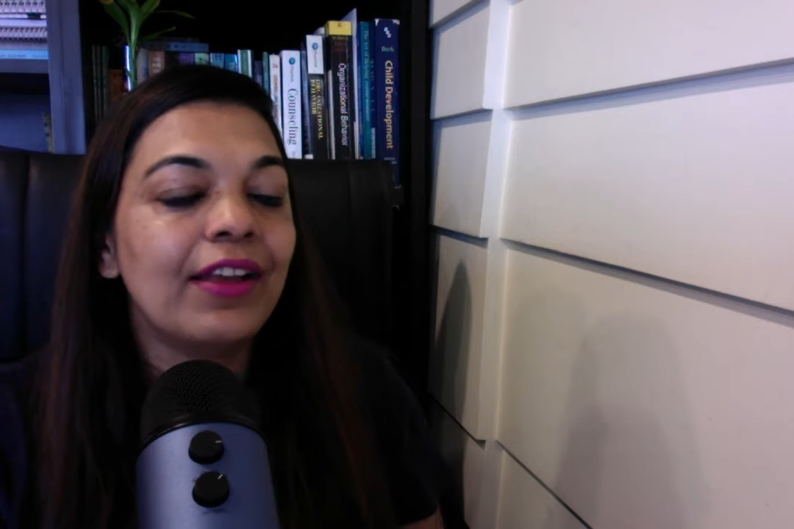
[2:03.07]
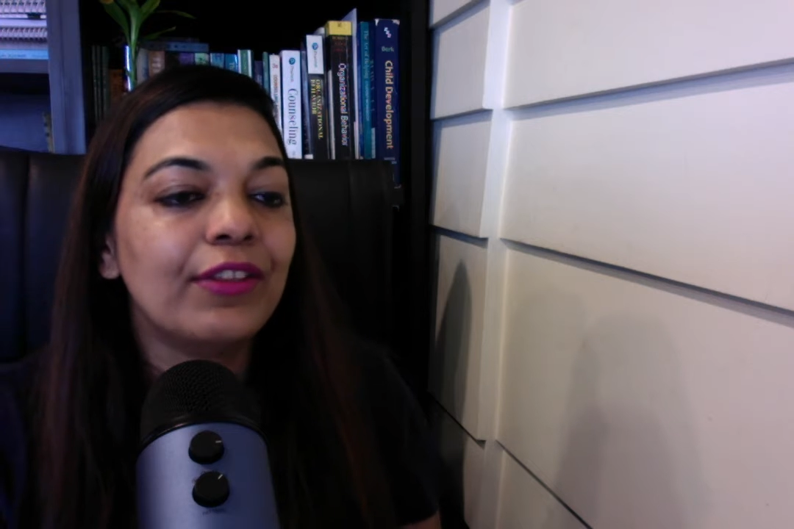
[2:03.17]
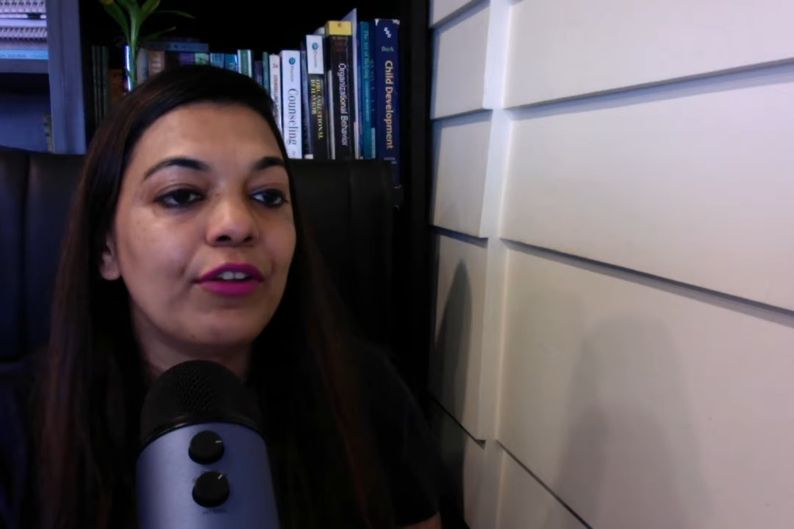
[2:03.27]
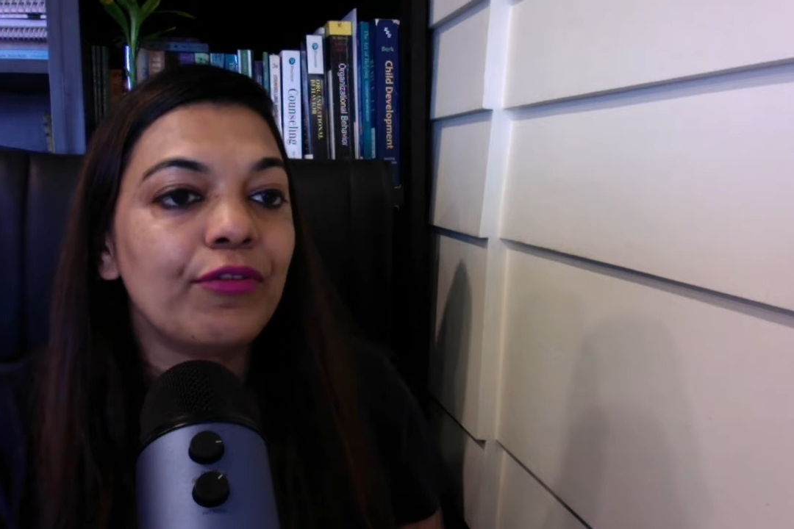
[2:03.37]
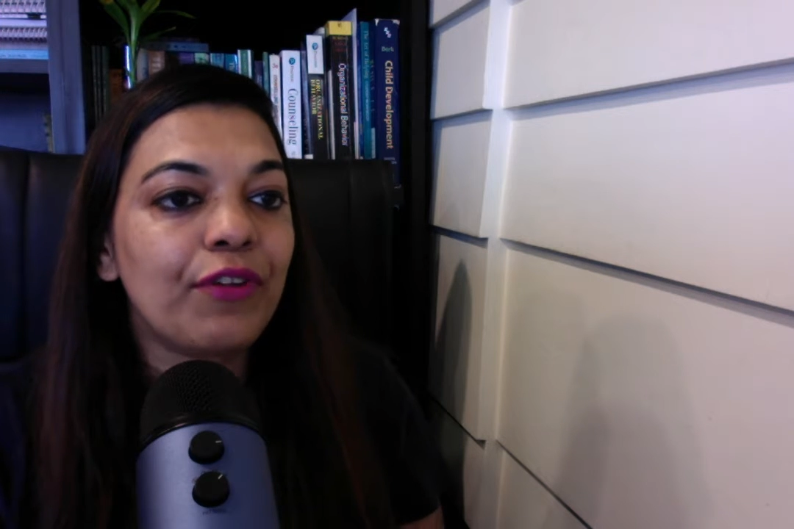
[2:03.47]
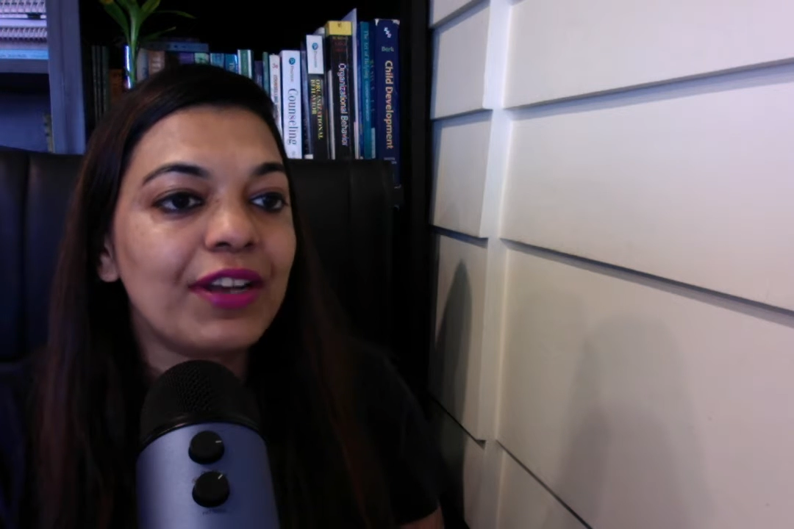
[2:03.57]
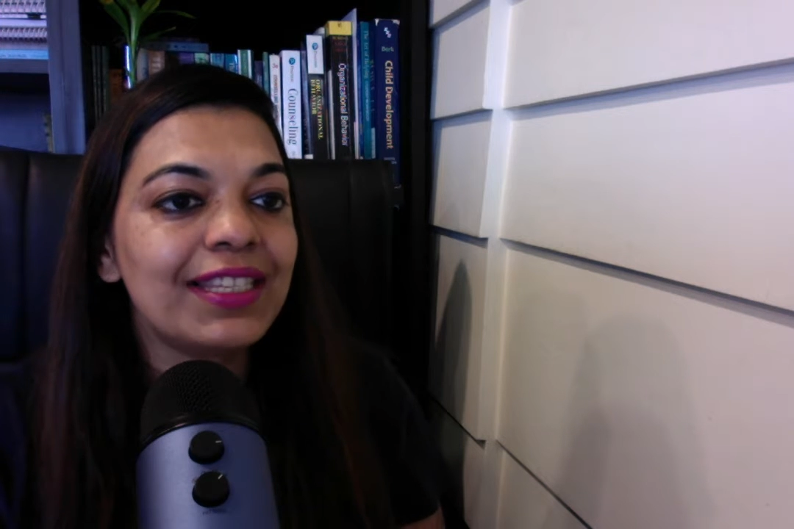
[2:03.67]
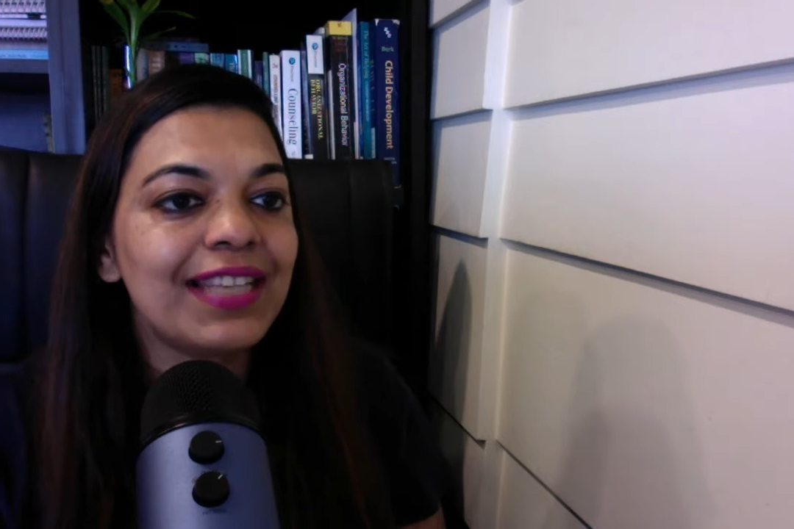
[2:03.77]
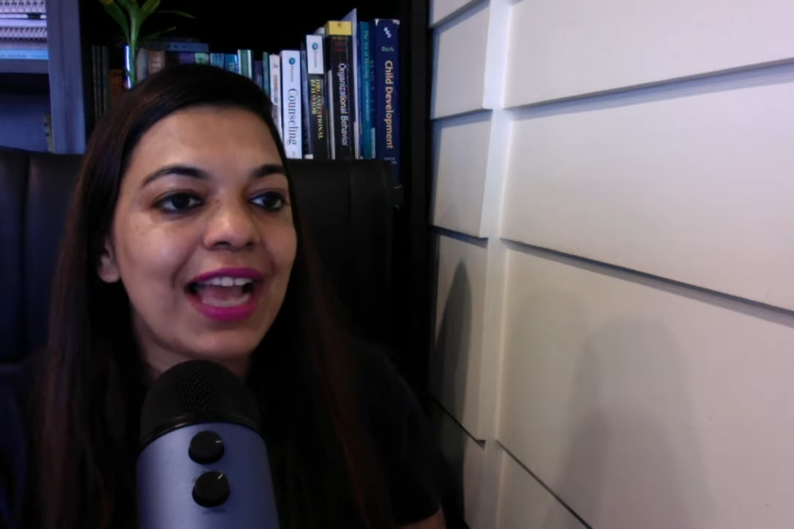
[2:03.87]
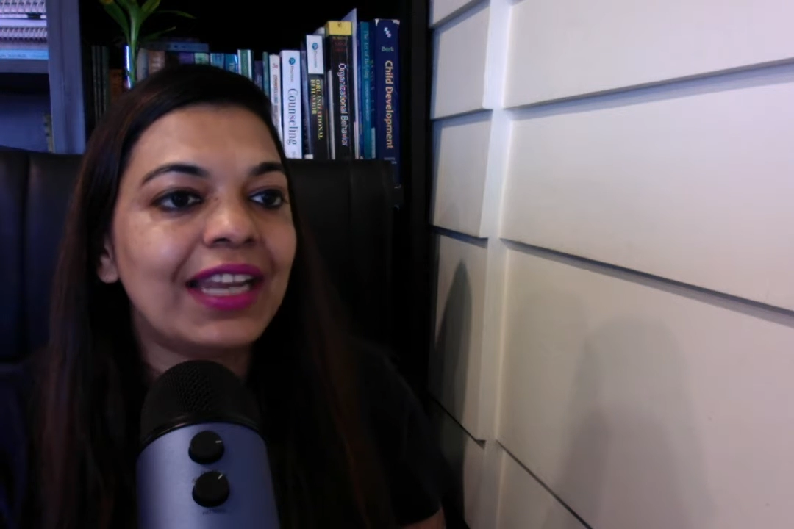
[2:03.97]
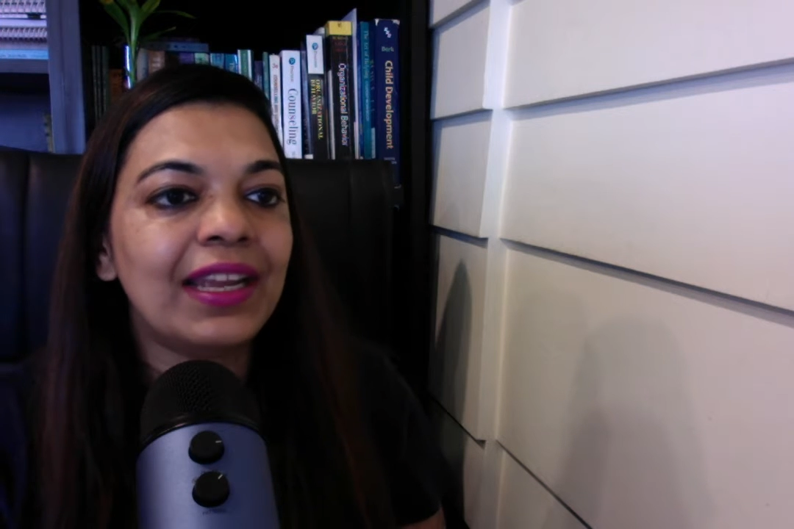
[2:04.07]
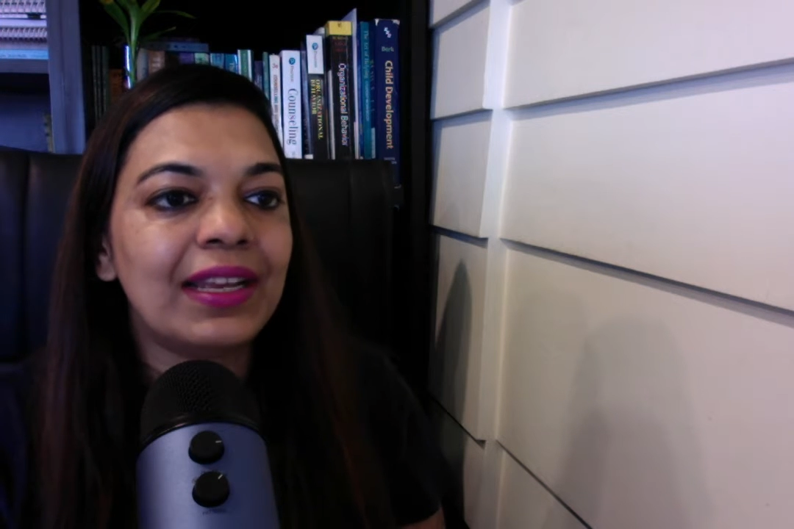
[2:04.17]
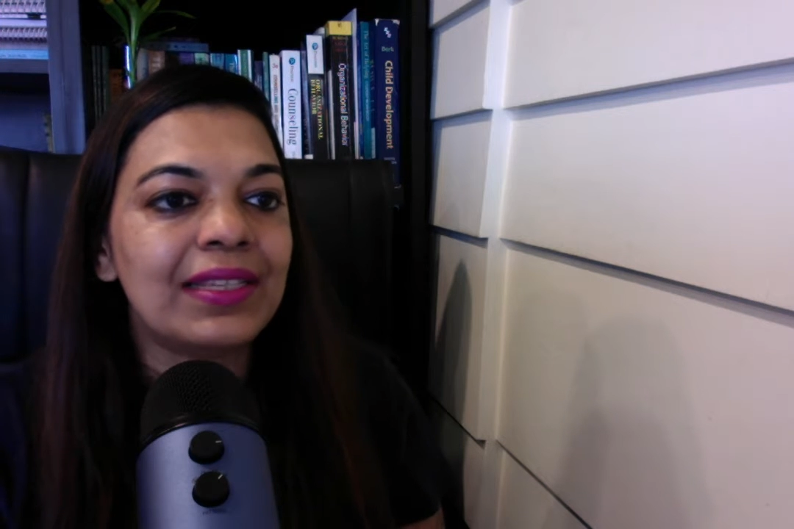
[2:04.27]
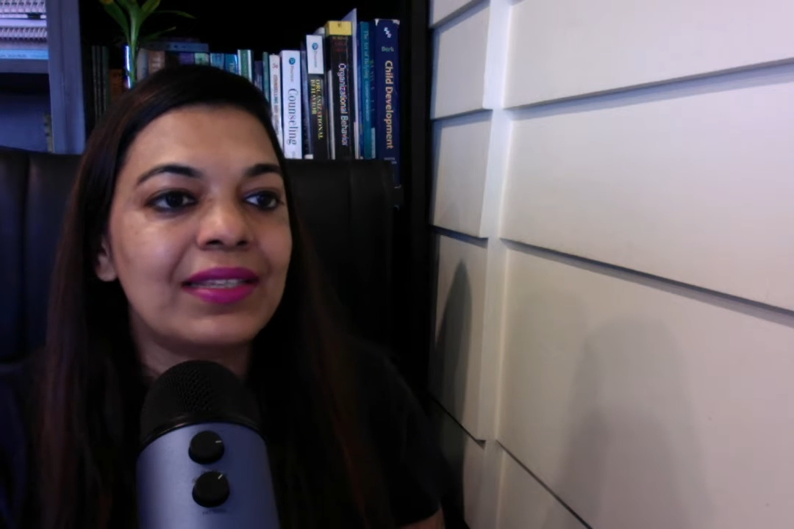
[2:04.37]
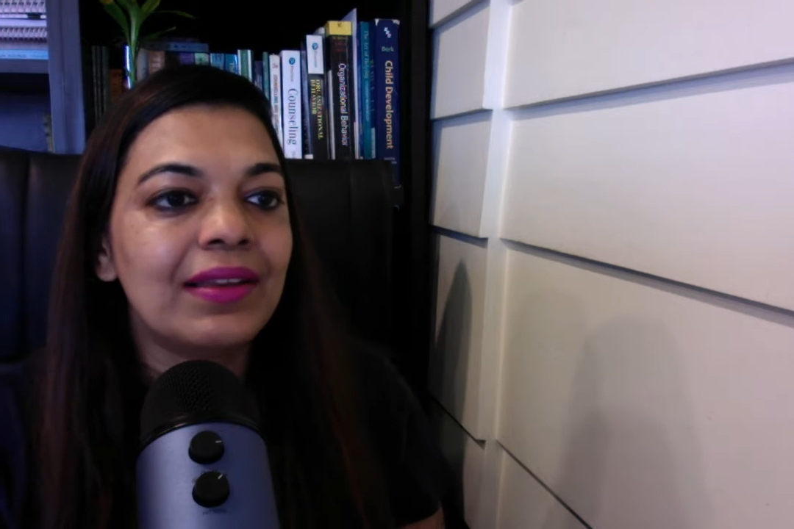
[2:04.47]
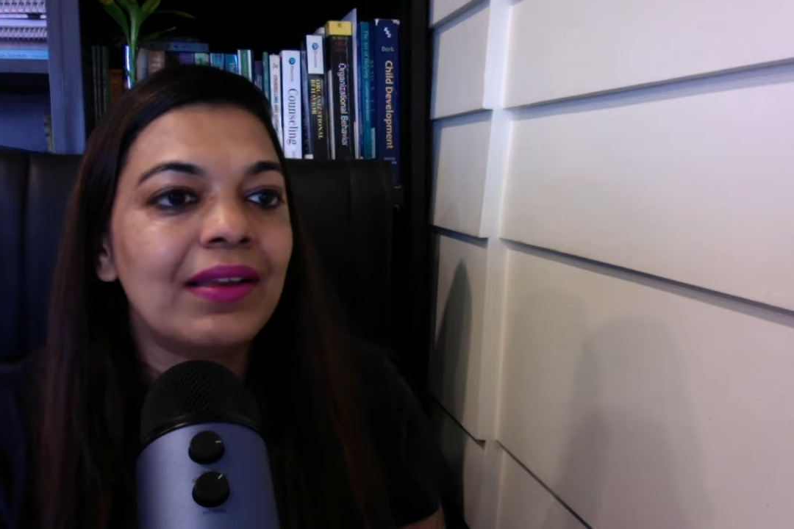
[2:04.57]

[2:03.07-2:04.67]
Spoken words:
The first sign is